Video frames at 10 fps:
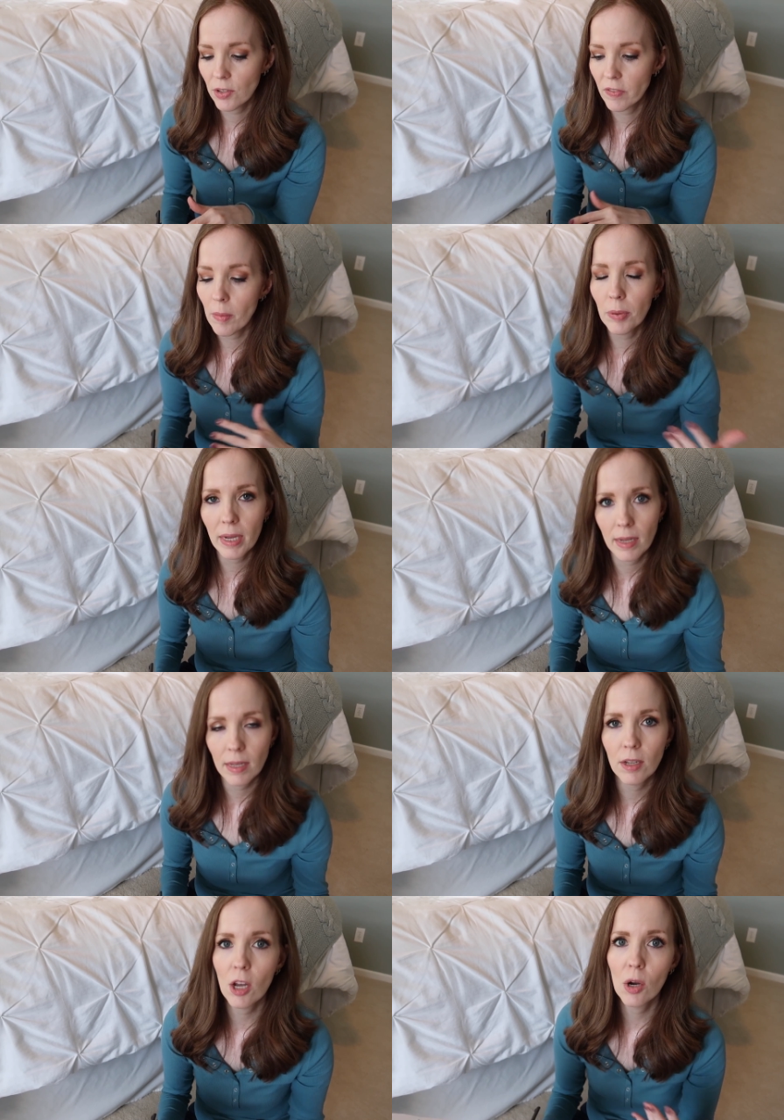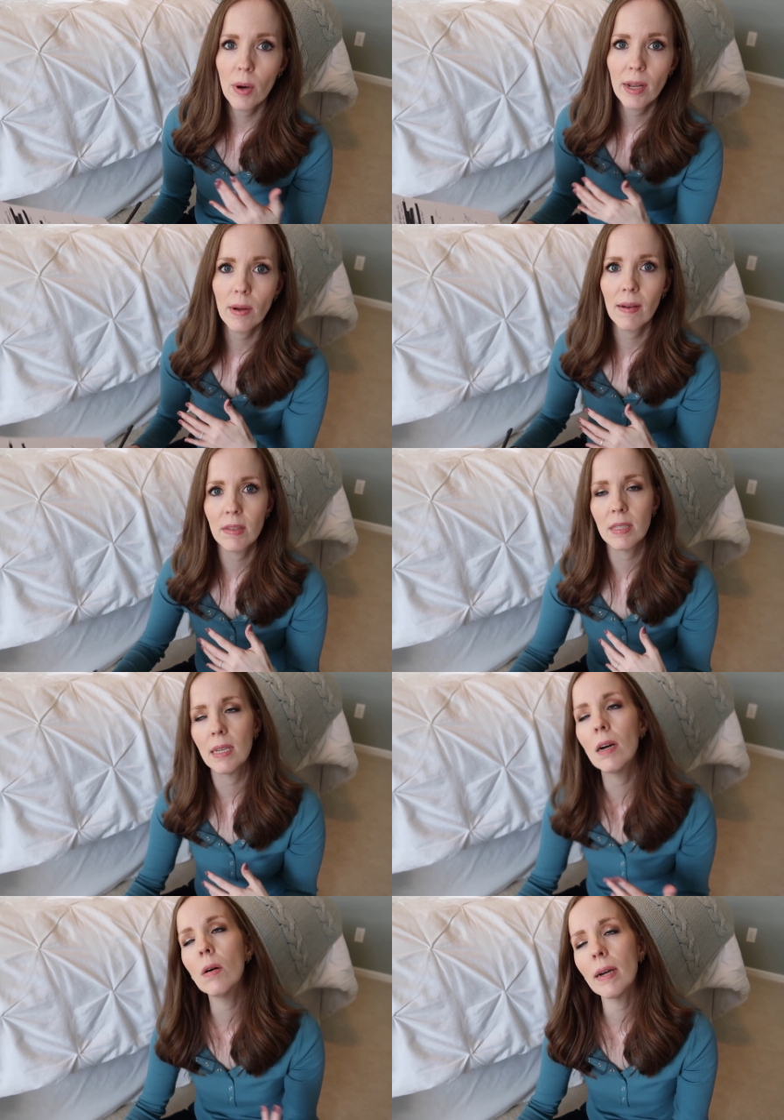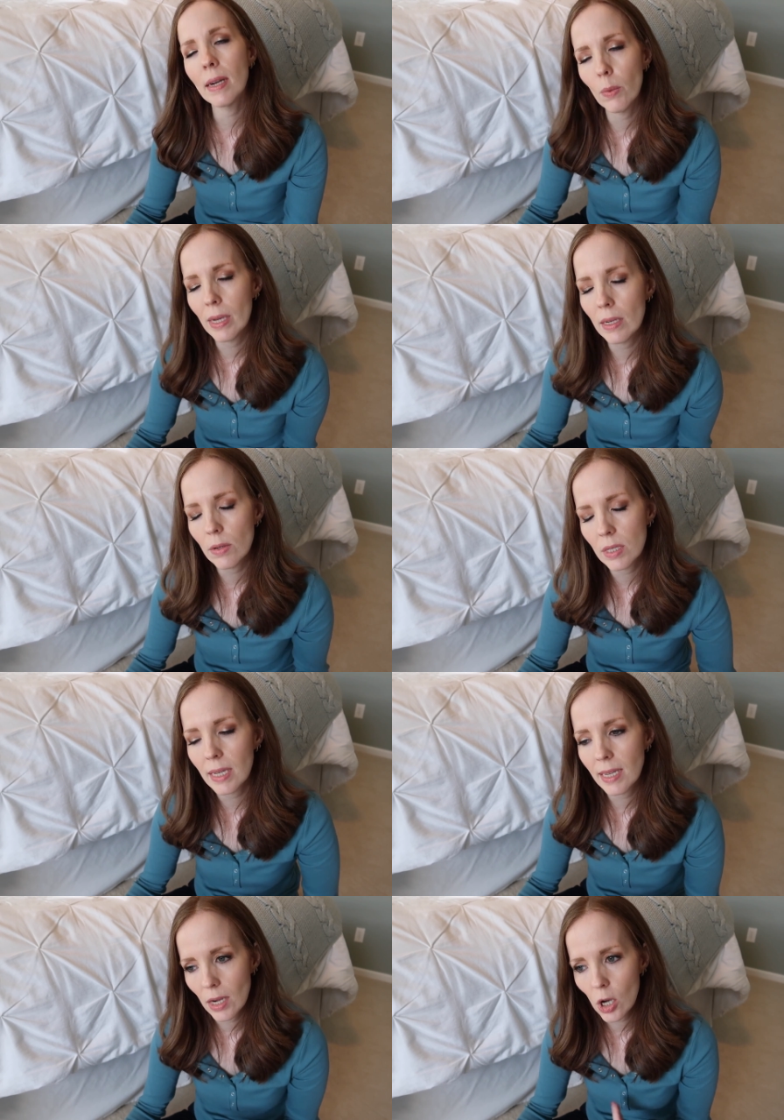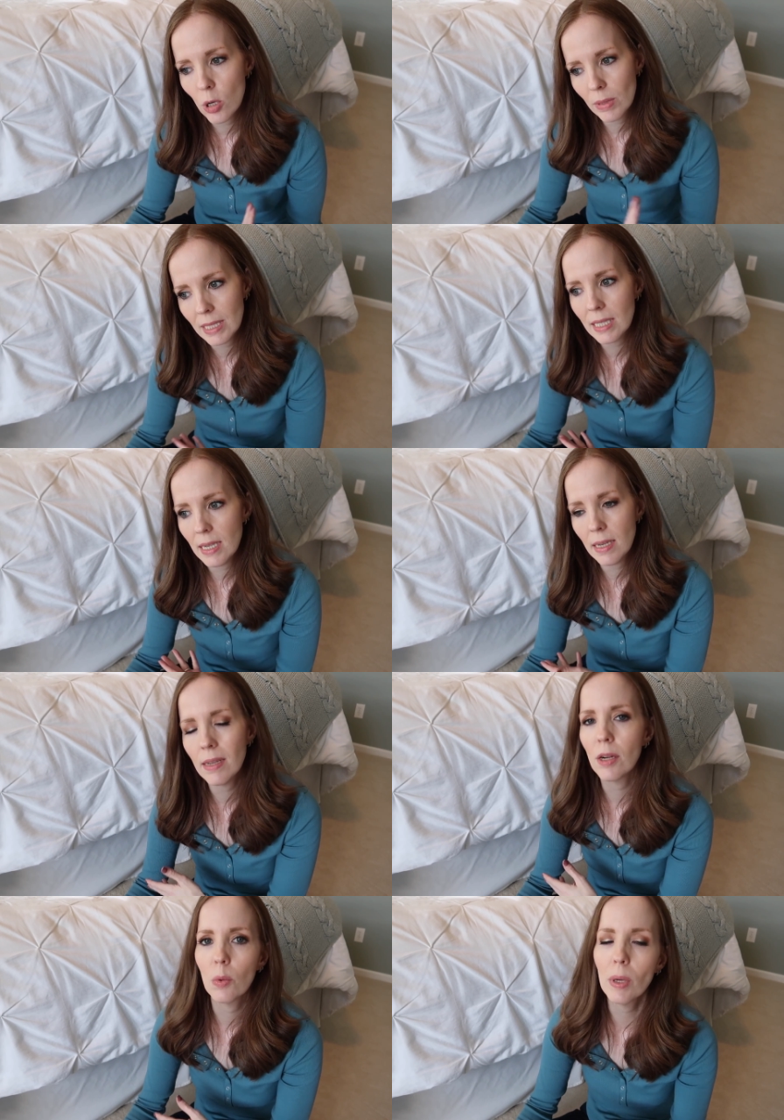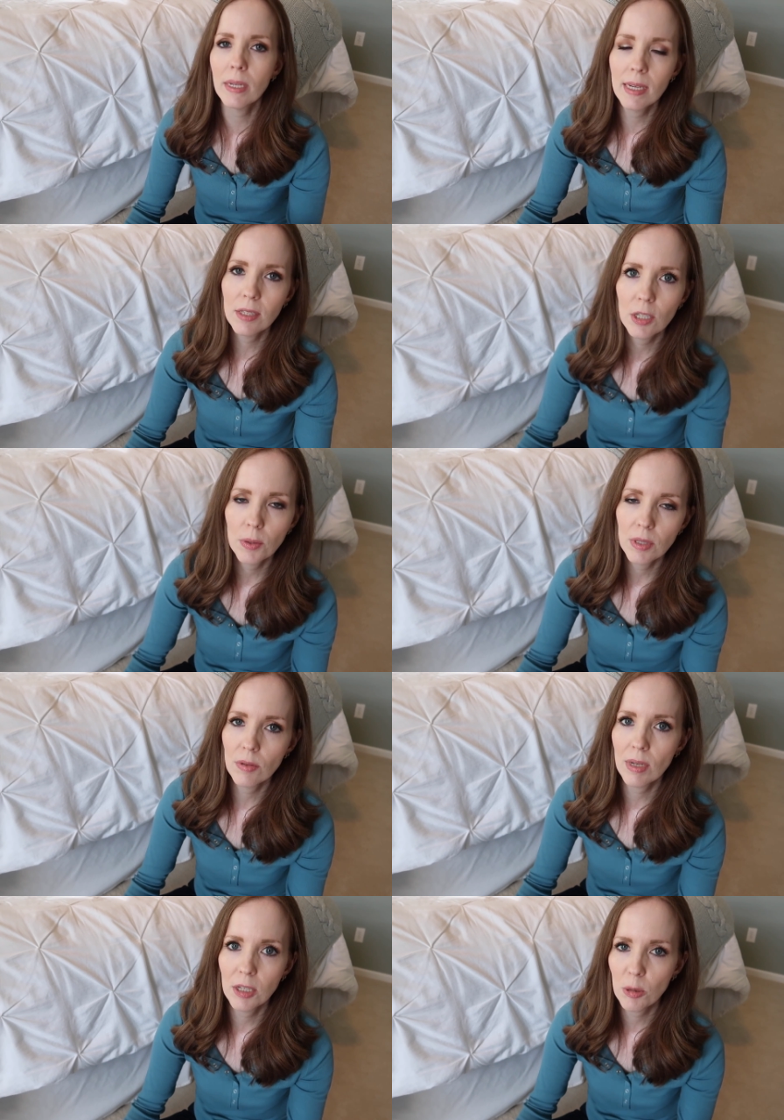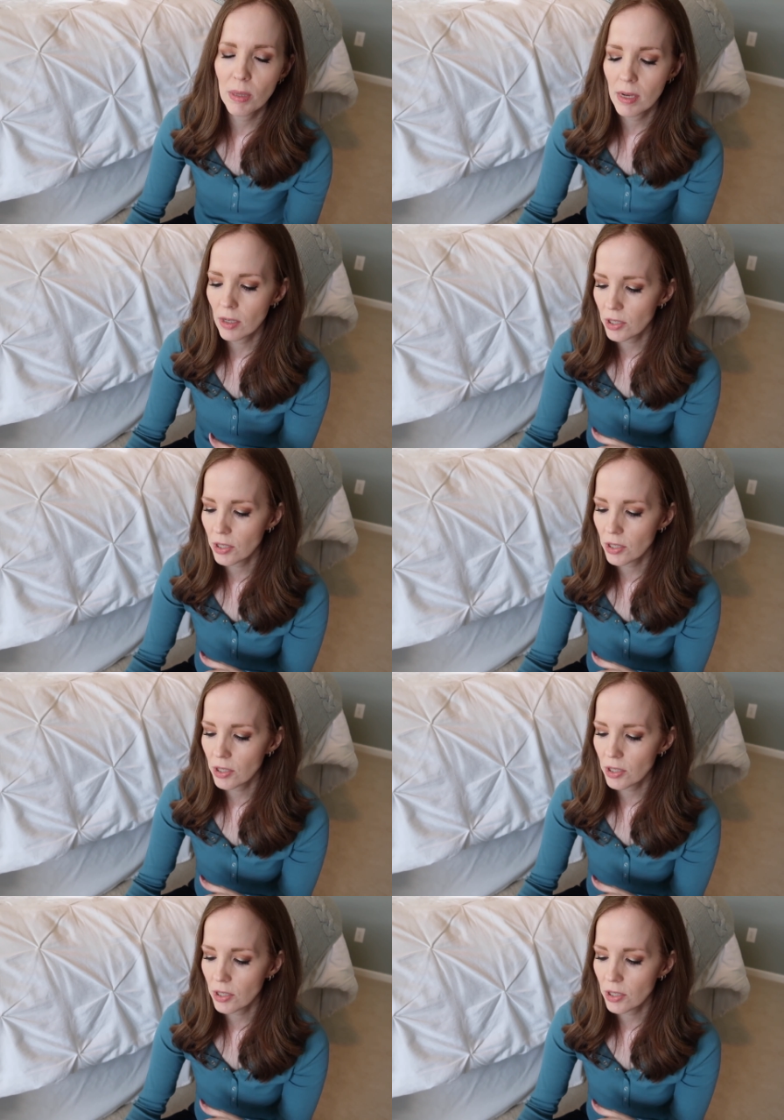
So if I'm planning on the go, I don't have to say, oh, I gotta wait till I get home to see, you know, what day so-and-so needs to be there.